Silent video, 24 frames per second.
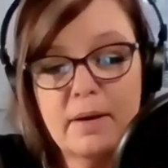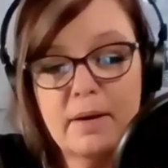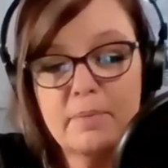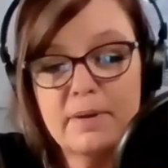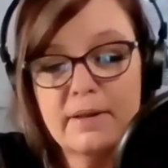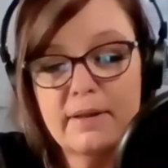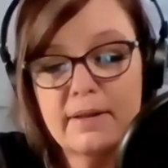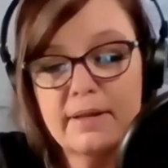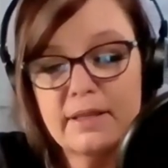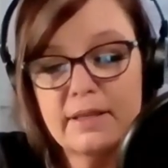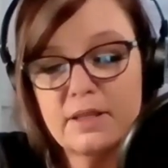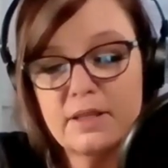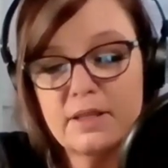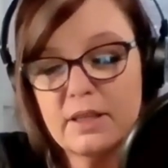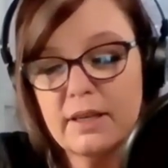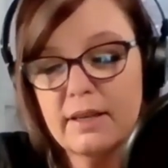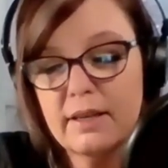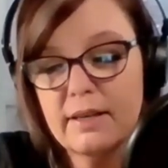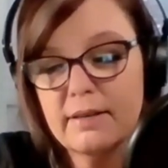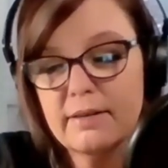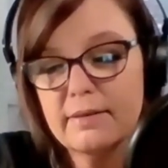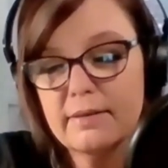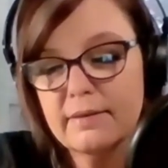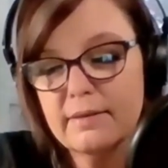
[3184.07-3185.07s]

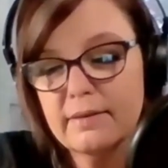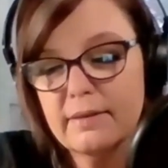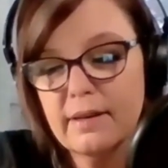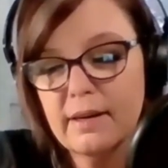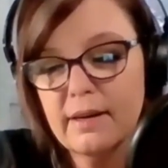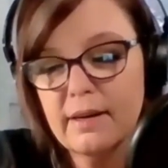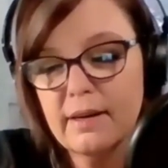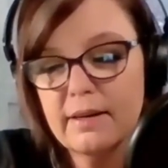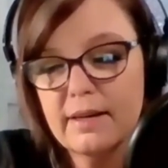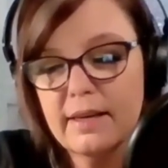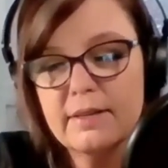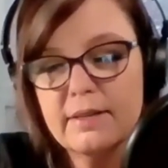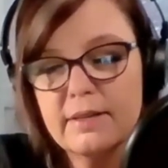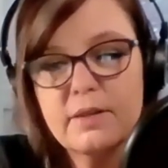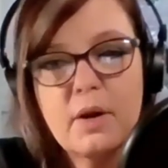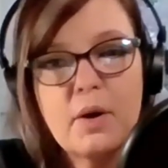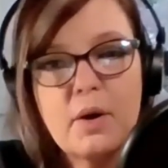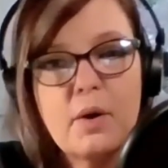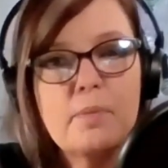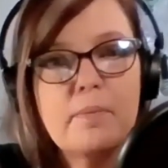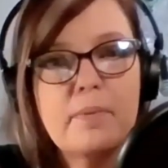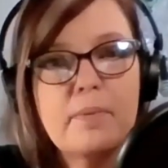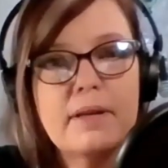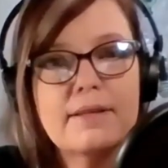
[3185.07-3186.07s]
population aren't as
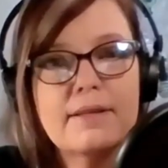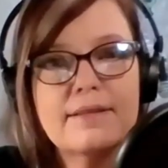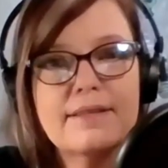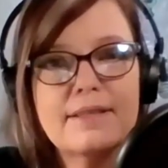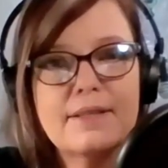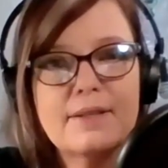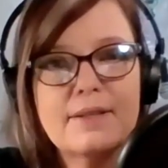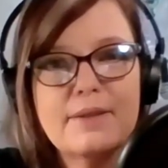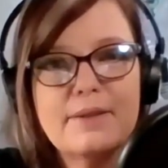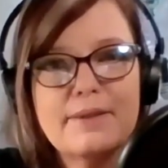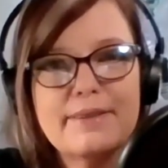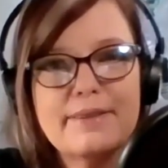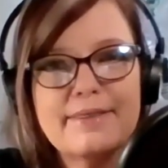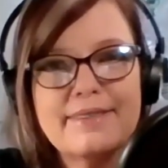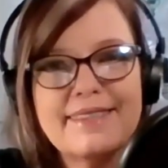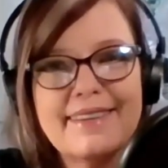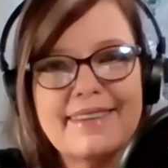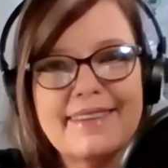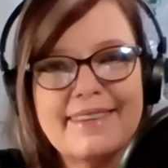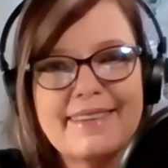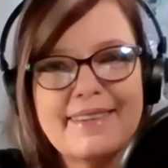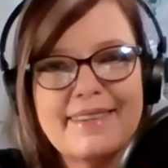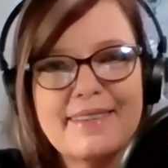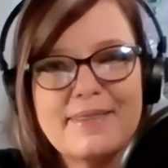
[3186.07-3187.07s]
open to
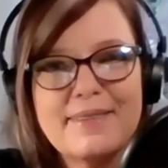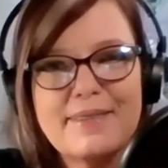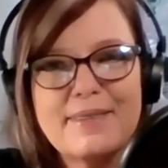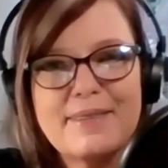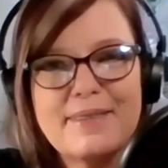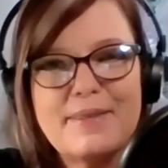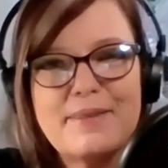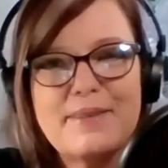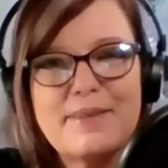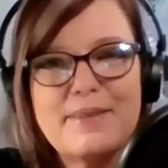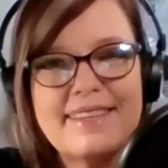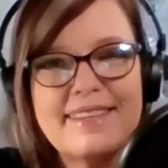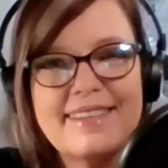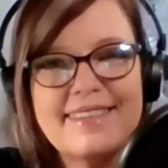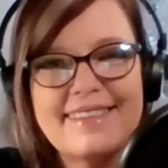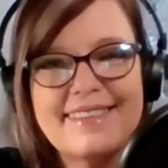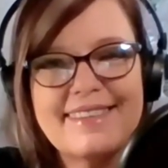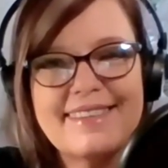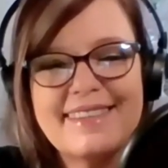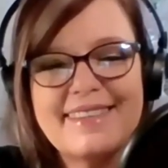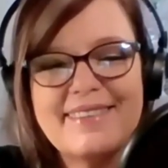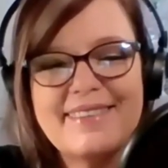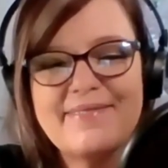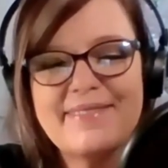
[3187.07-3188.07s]
telling their stories,
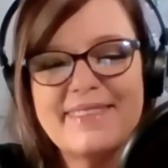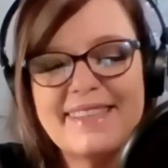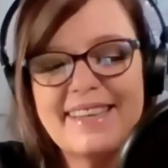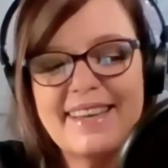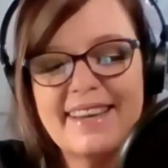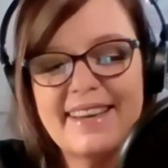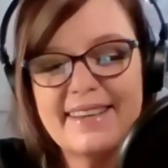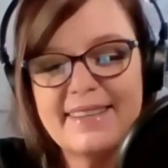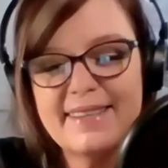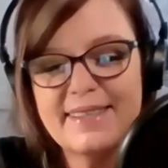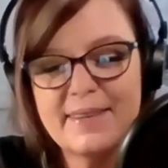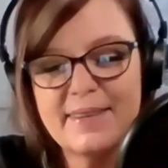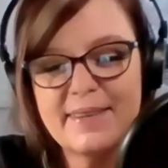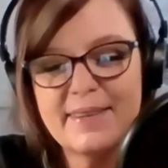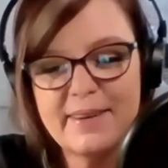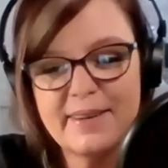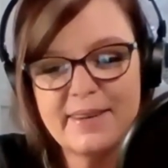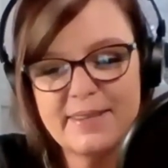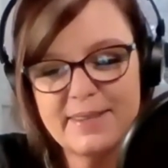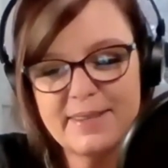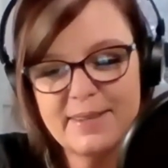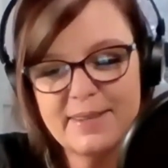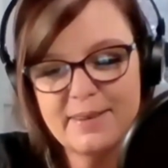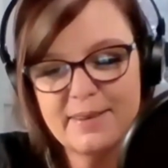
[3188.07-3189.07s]
it seems like. So I
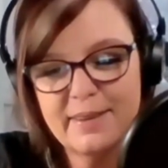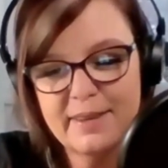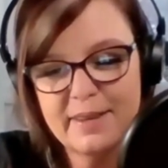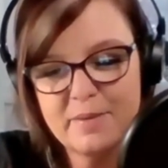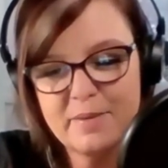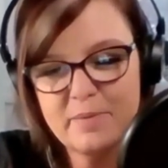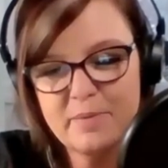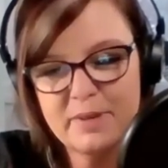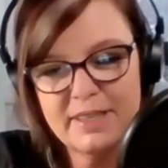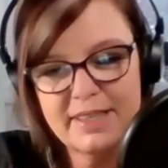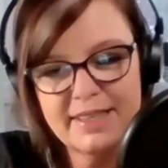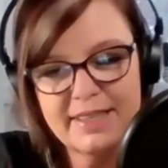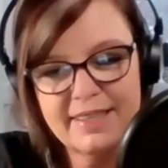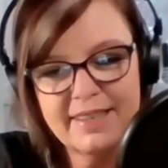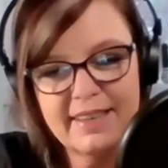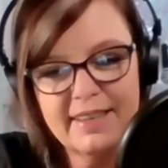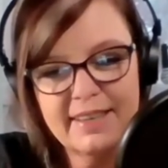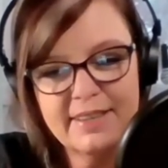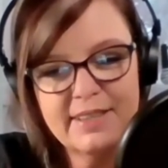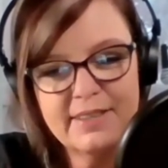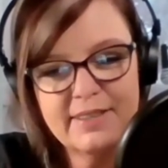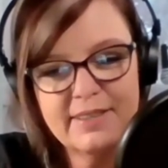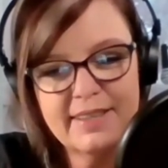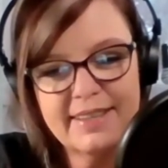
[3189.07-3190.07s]
totally appreciate
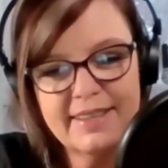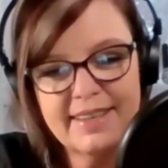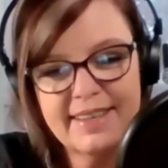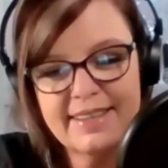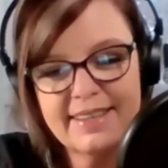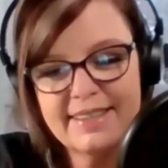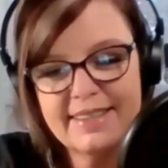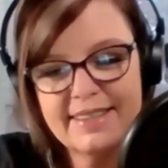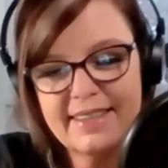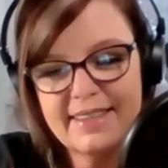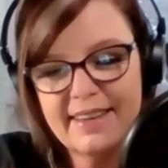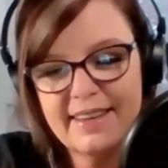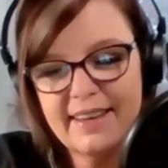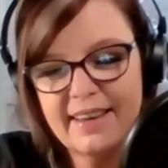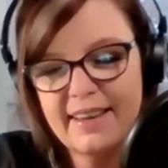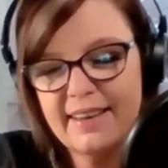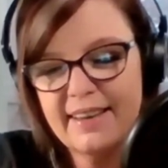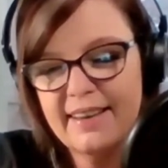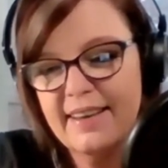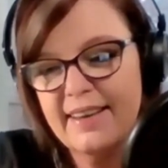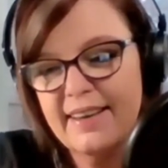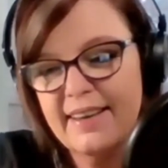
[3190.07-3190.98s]
you doing that today.